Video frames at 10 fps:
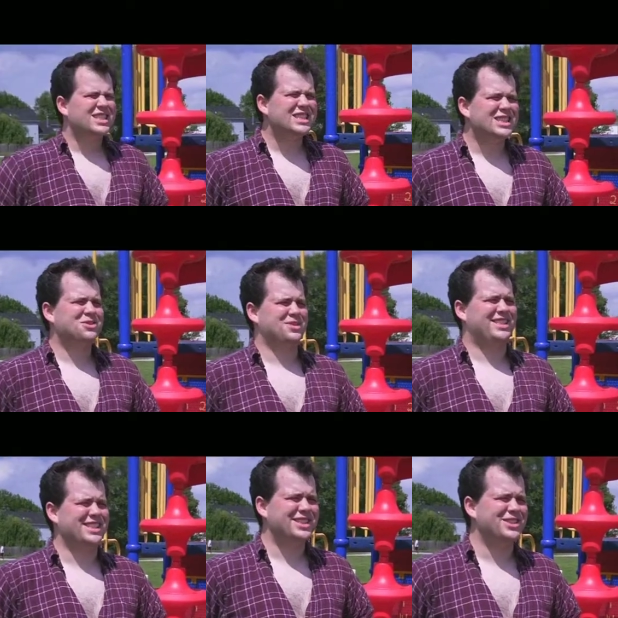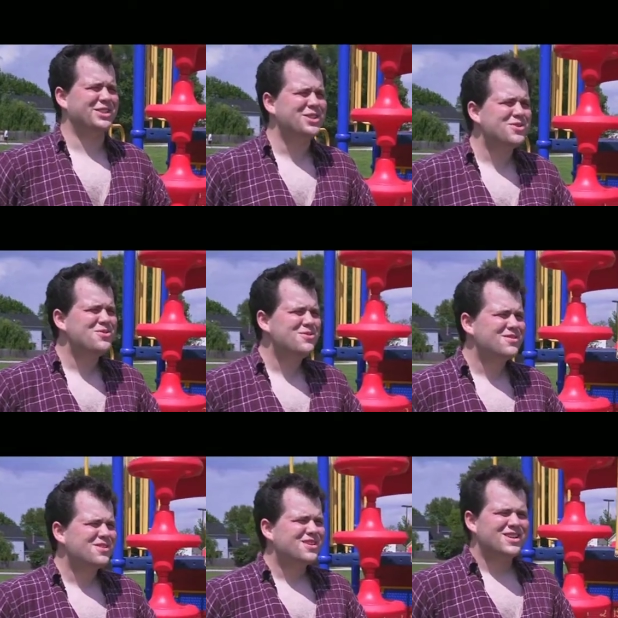Like I would tell you?
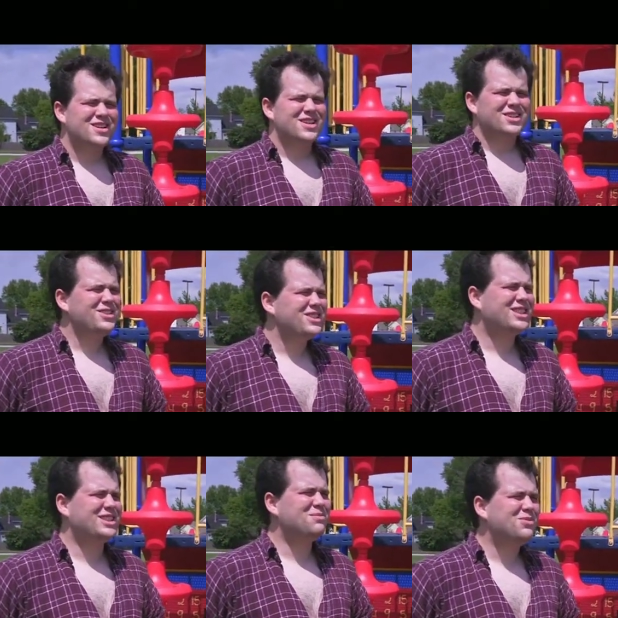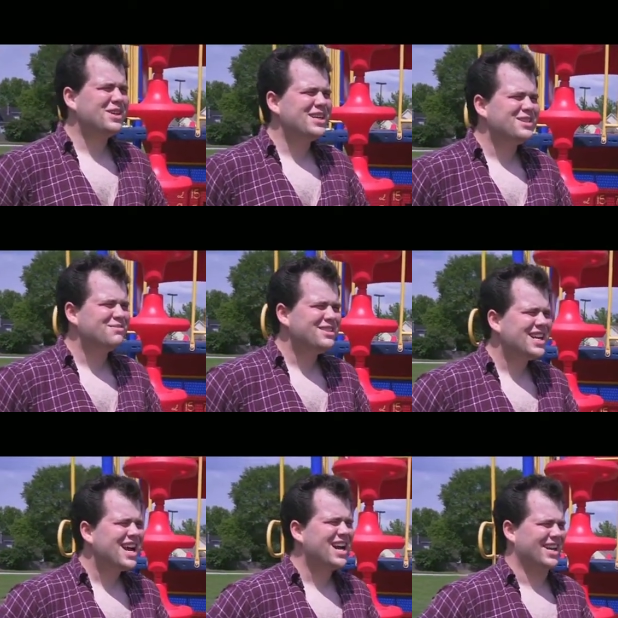You're just some random
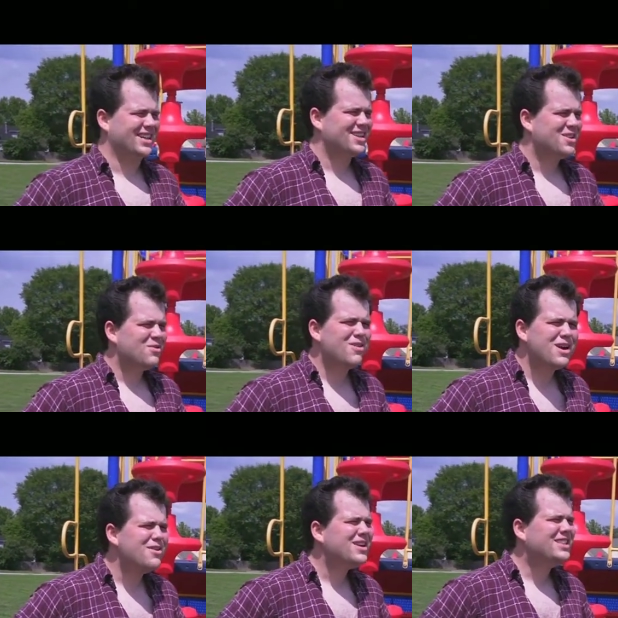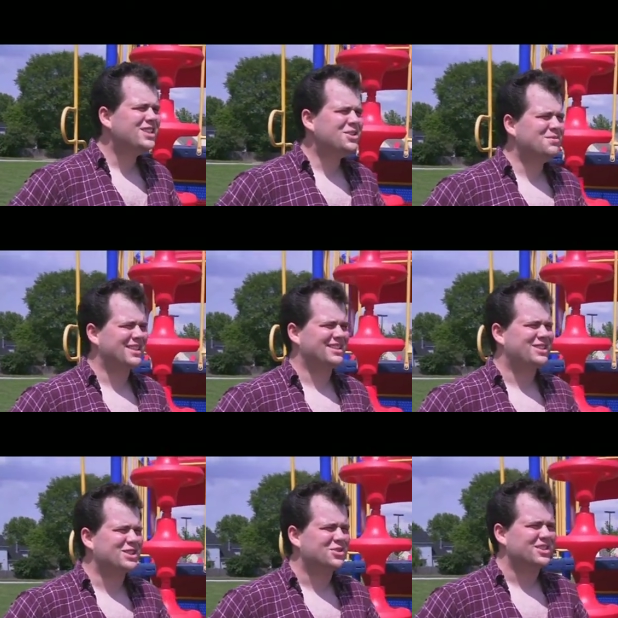guy. Why would I tell you my
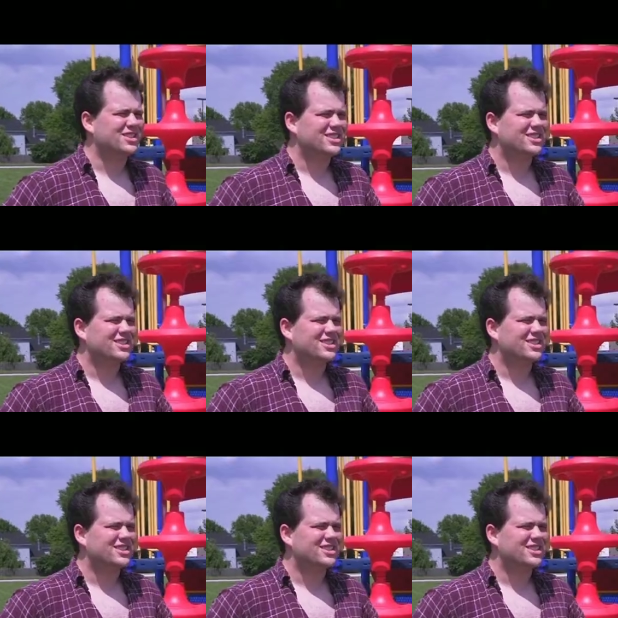secrets?